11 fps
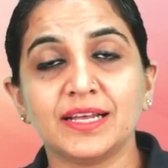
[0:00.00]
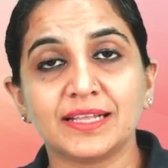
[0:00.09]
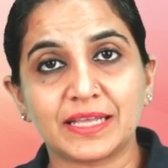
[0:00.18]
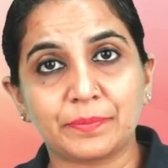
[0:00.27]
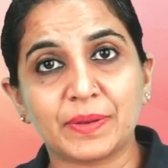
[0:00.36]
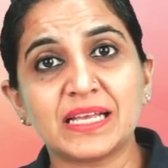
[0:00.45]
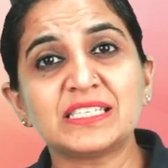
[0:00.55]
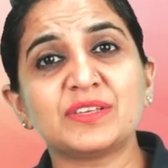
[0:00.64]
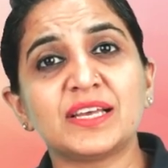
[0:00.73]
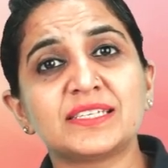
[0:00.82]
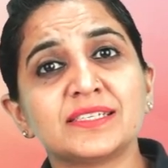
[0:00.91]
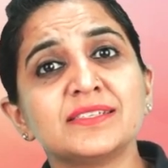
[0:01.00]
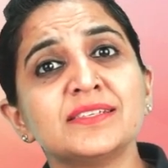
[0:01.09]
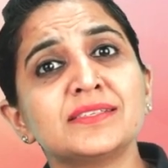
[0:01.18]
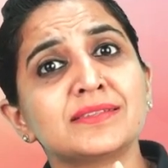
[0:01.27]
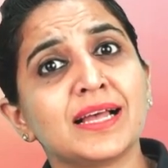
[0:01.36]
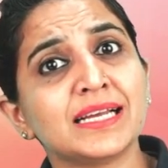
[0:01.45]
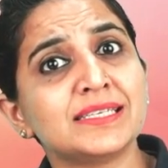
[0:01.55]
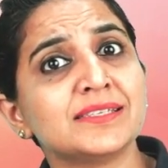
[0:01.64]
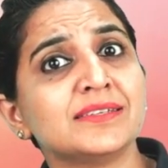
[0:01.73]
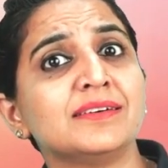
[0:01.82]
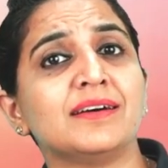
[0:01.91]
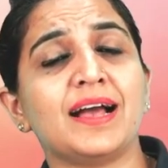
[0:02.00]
That means it is a slighter